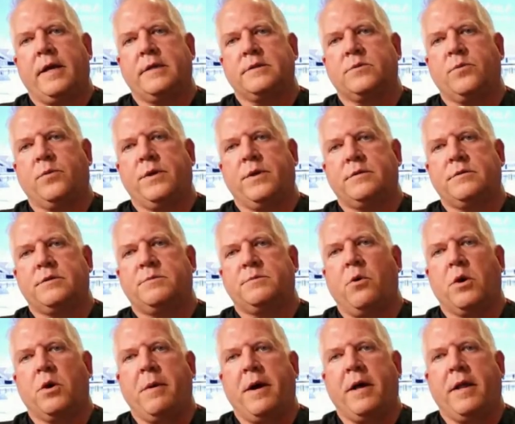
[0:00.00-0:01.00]
as we
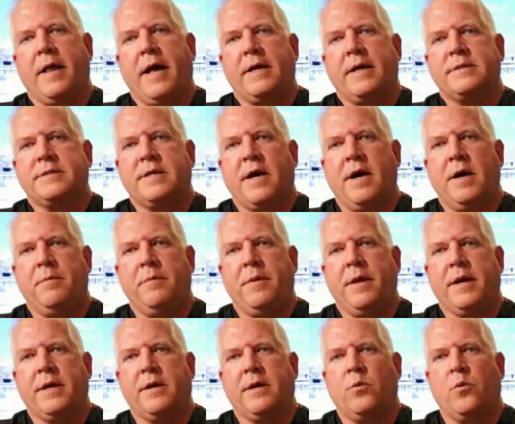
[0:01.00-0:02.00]
spoke about last time,
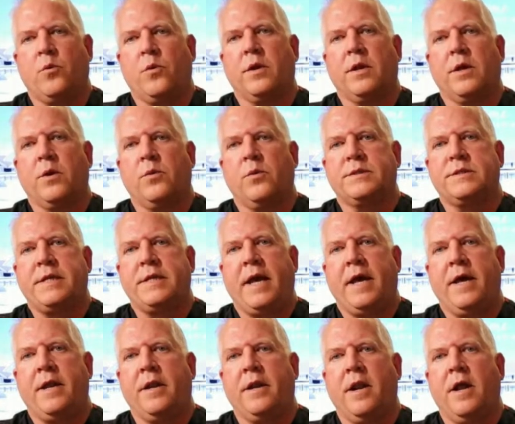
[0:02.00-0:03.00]
they can really
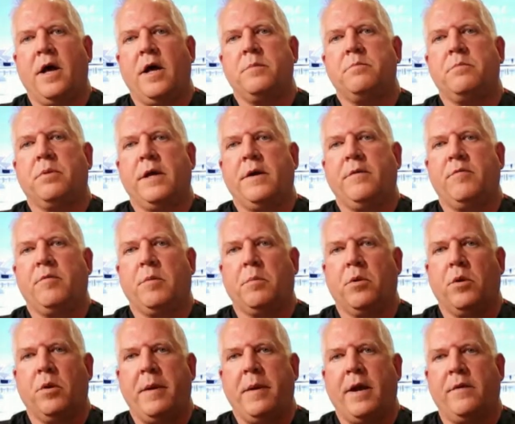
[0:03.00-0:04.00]
withstand an
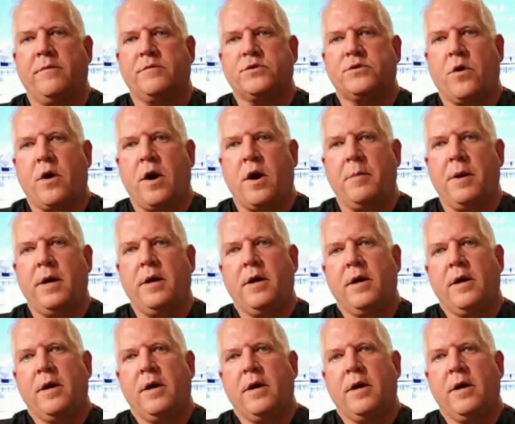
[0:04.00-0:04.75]
unbelievable amount of trauma,